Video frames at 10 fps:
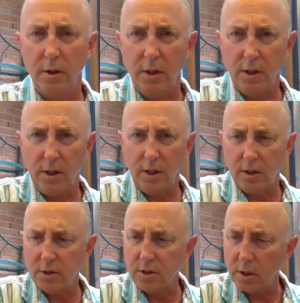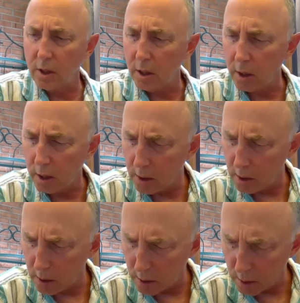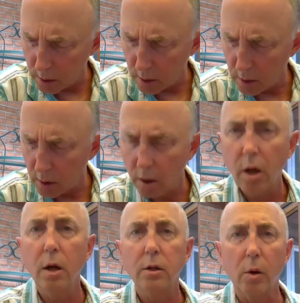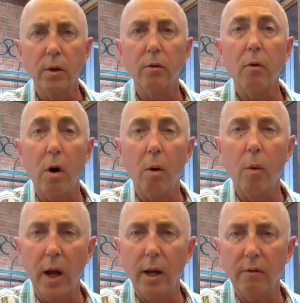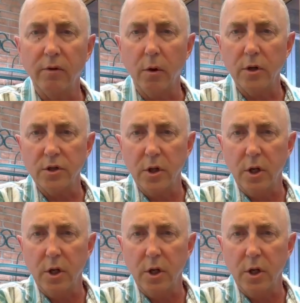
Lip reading: It is going the wrong way, of course.